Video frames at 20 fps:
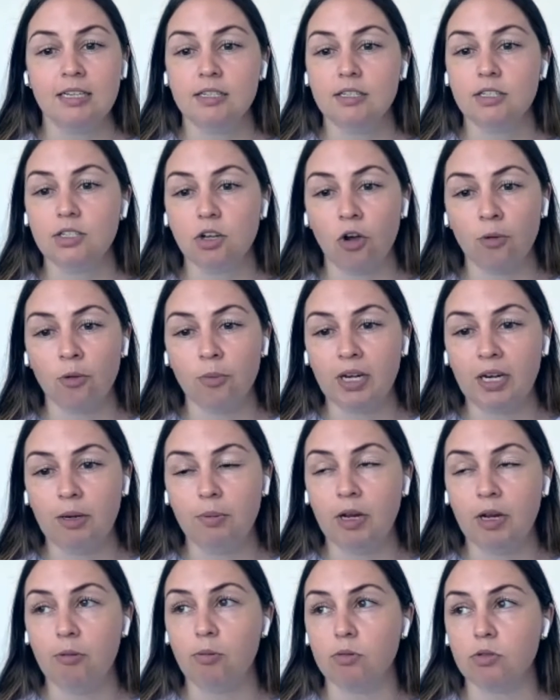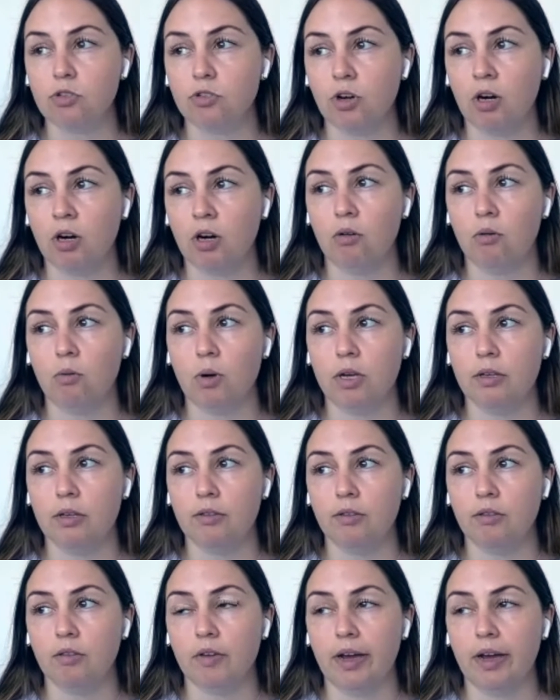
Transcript: so many people struggle with,